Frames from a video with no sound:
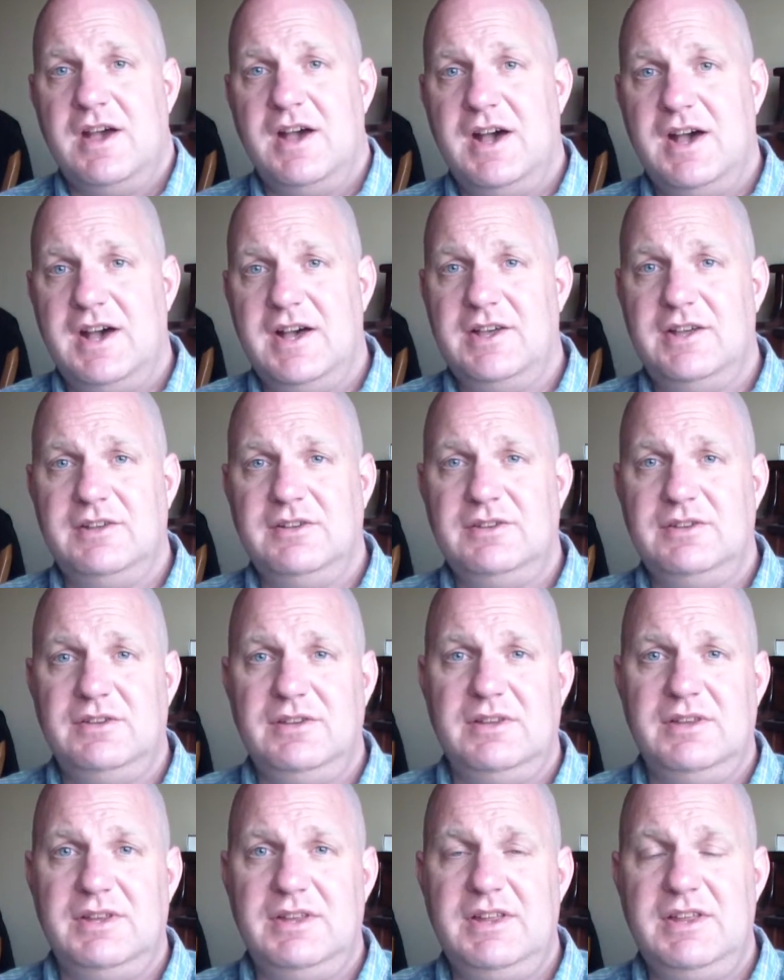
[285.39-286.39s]

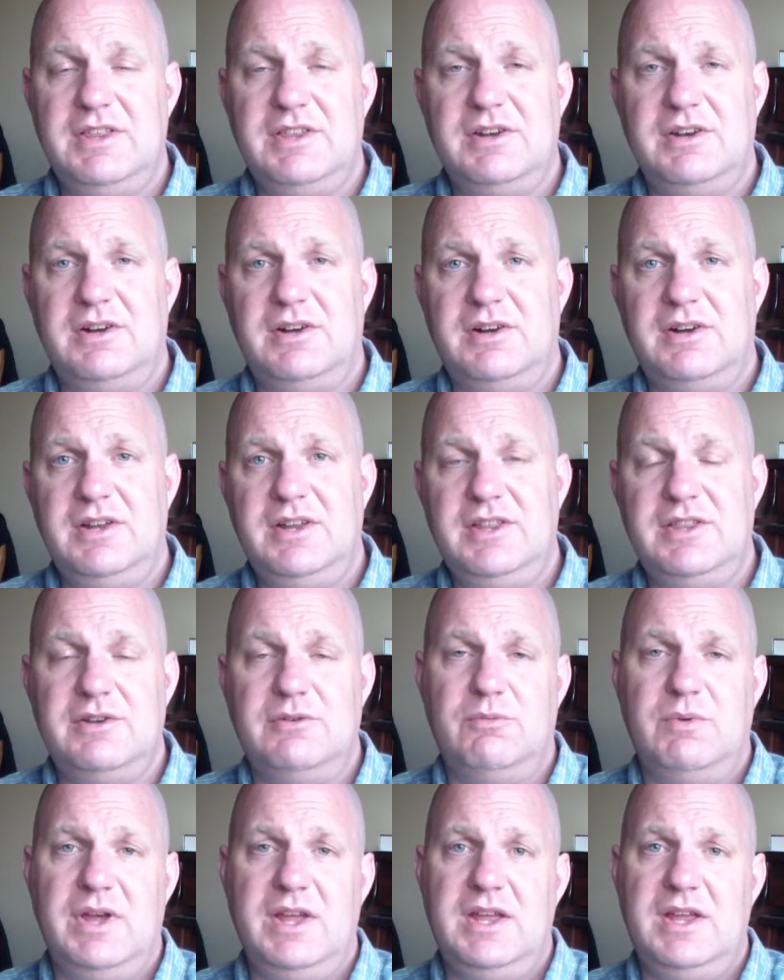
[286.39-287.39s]

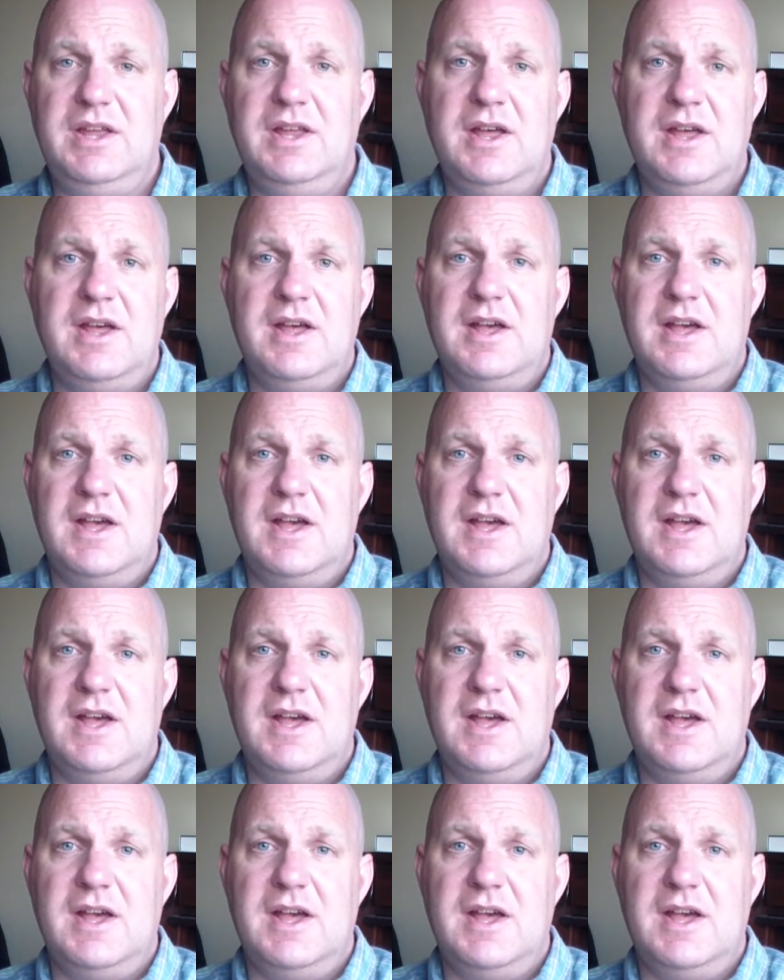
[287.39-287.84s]
Either way,